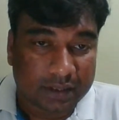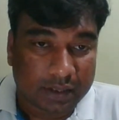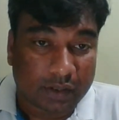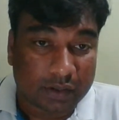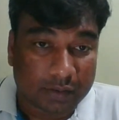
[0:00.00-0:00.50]

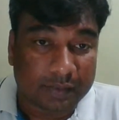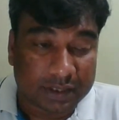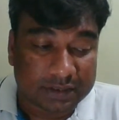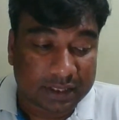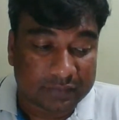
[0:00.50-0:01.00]

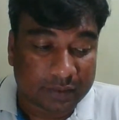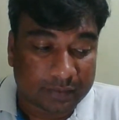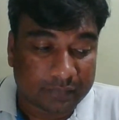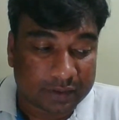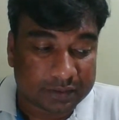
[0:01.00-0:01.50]
Entrepreneurs as well, my
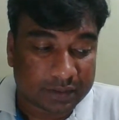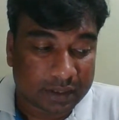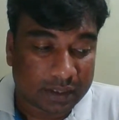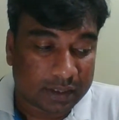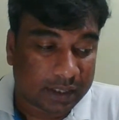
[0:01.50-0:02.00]
friends.
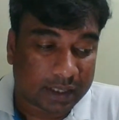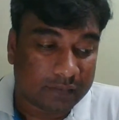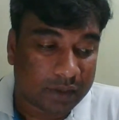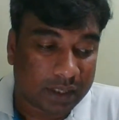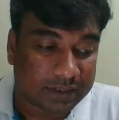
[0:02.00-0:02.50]
And I
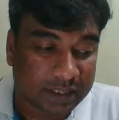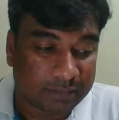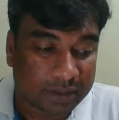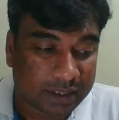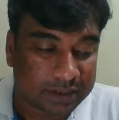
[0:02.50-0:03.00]
gave you an
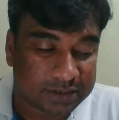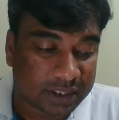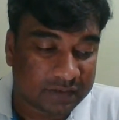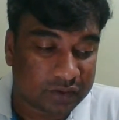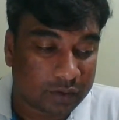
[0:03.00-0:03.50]
example, that
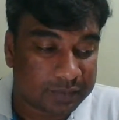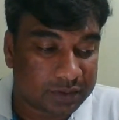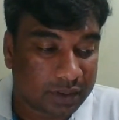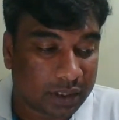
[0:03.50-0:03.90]
Steve Jobs.